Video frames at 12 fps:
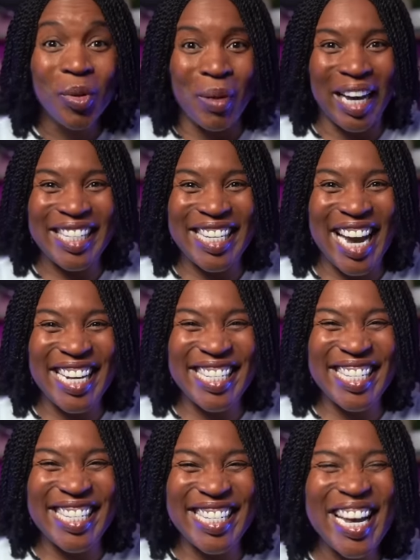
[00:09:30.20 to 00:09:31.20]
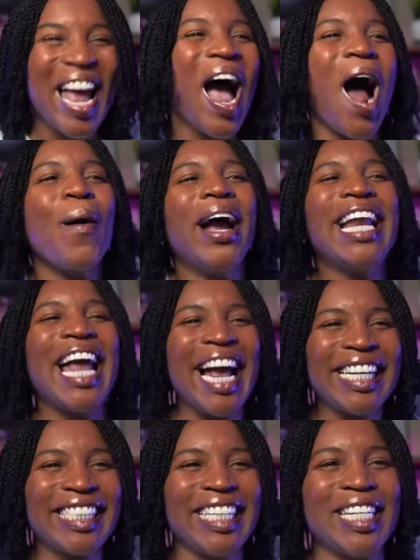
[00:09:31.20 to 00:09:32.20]
Make sense? All right,
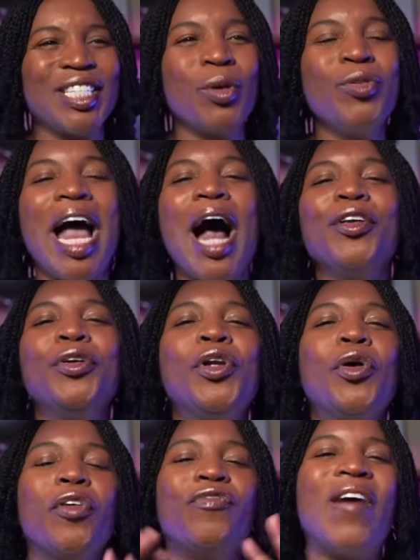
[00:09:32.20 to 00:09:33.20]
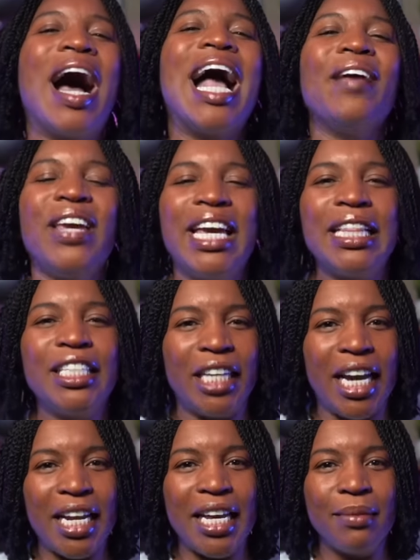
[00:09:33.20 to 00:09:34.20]
excellent. So now you know the five
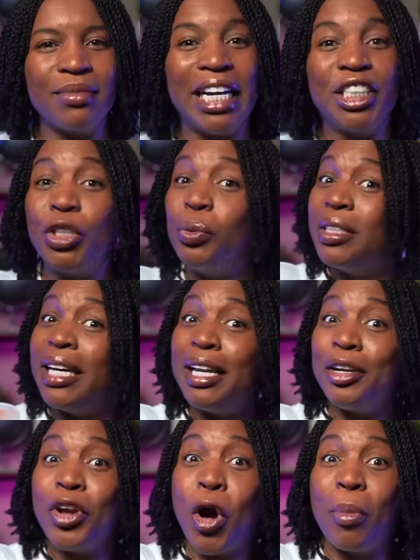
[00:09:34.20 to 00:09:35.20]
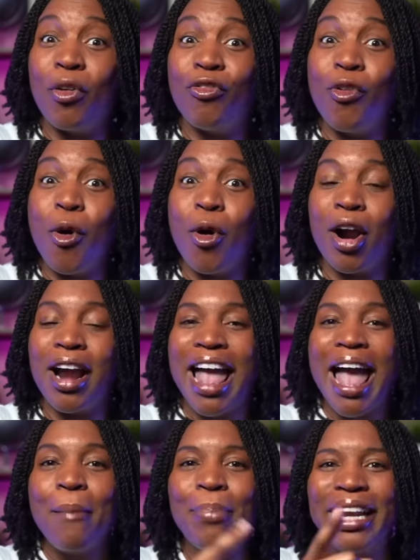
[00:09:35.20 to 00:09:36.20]
English idioms that you didn't know before,
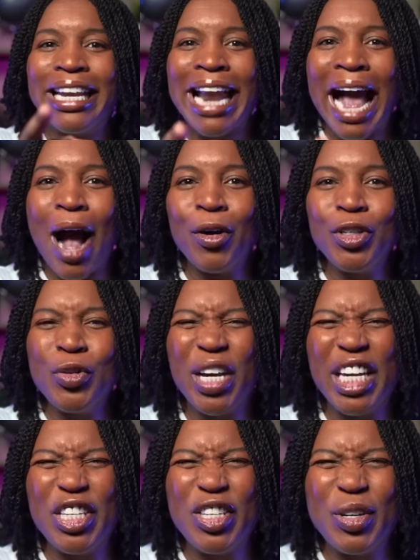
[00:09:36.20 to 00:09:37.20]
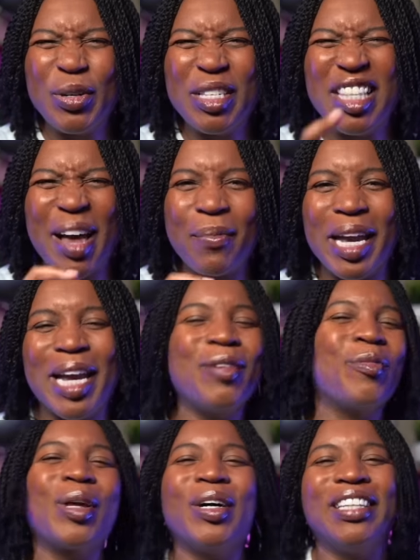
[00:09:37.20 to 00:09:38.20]
but now you can use them
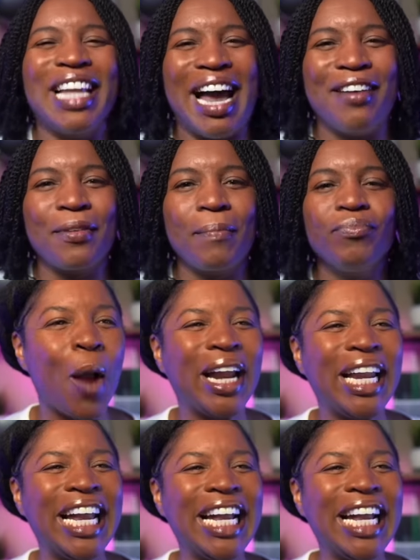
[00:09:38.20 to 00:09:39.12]
in real life. All right,